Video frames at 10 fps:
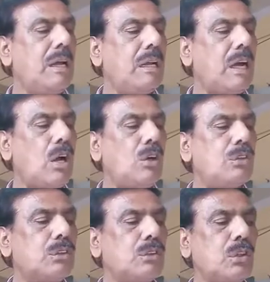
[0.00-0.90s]

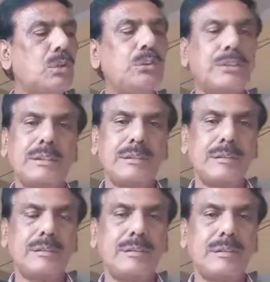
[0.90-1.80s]
Now, solution.
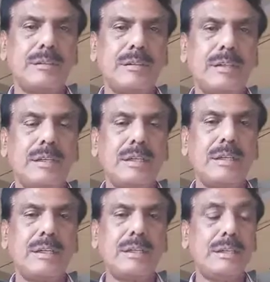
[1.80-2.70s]

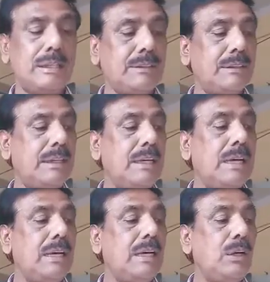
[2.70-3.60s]
Yes,
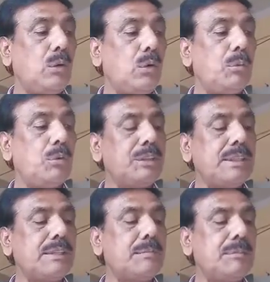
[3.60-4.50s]
a
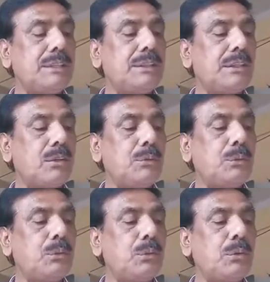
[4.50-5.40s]
homogeneous mixture
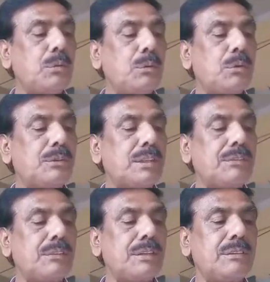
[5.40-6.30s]
of two or more
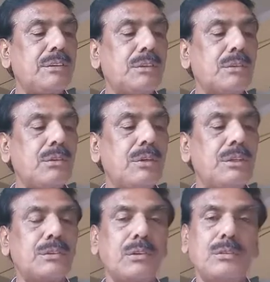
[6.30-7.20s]
substances is called
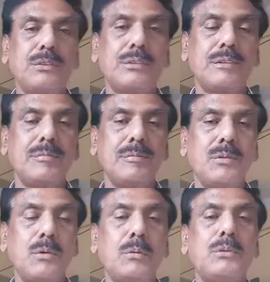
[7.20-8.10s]
a solution.
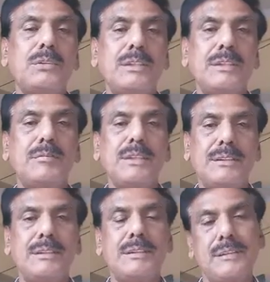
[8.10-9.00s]
Homogeneous
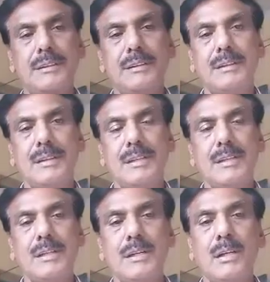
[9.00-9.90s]
mixture.
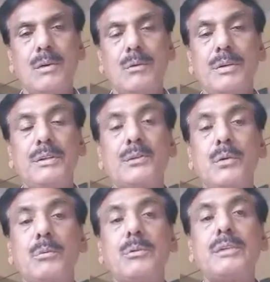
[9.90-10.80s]
What is
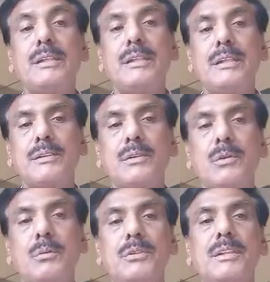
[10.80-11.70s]
homogeneous?
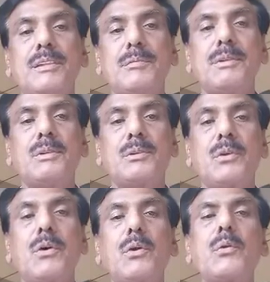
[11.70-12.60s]
Homogeneous means
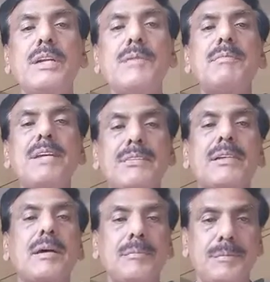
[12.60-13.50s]
thoroughly
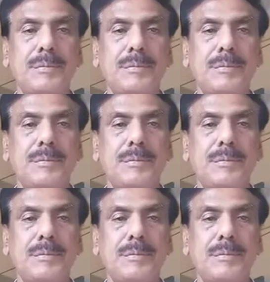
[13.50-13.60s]
mixed up.